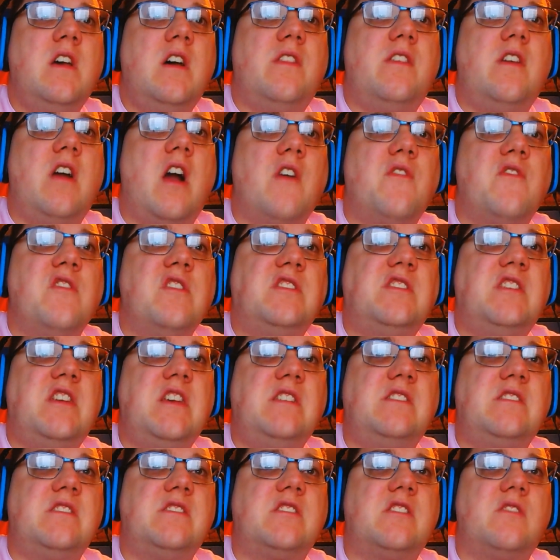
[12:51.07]
the author
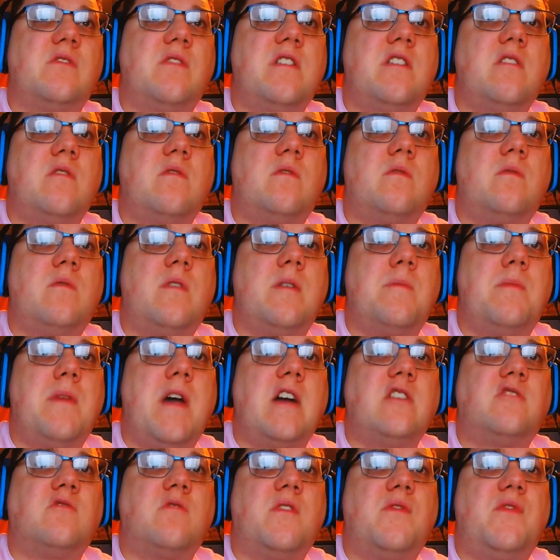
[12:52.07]
teases the reader when
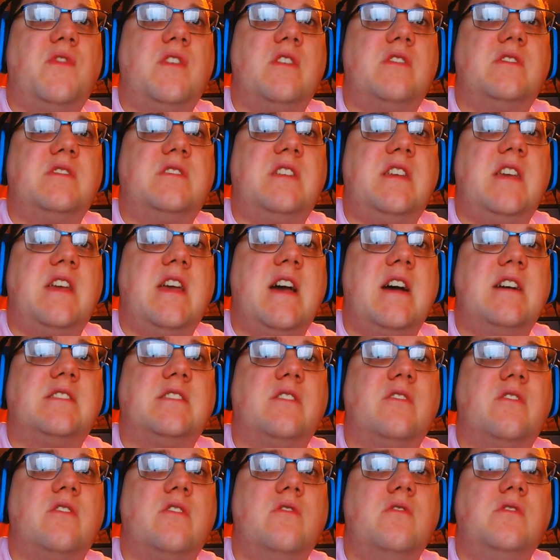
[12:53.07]
Patrick reveals he has
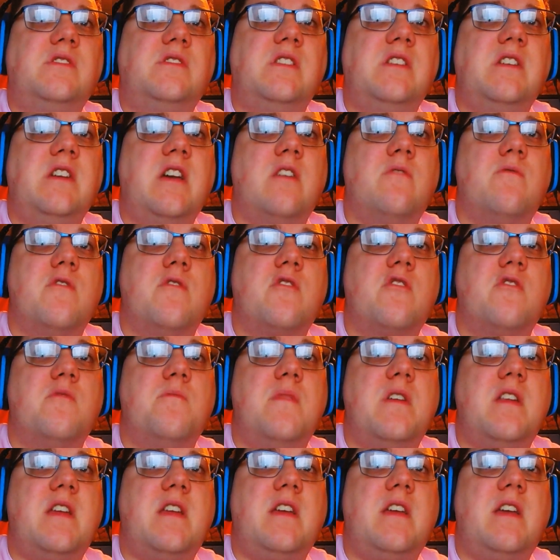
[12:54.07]
an Uzi and Ruger
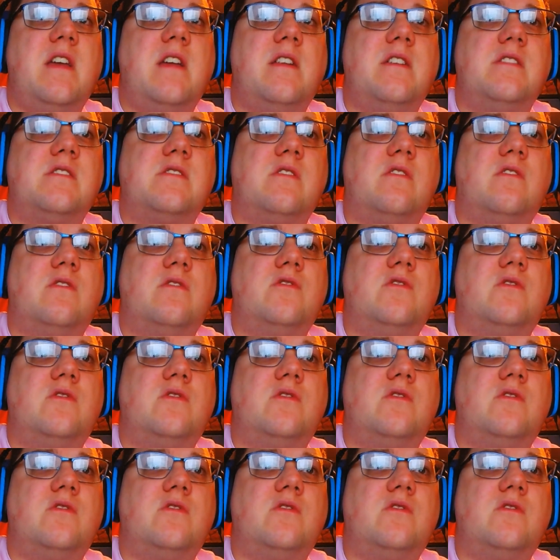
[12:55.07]
Mini in his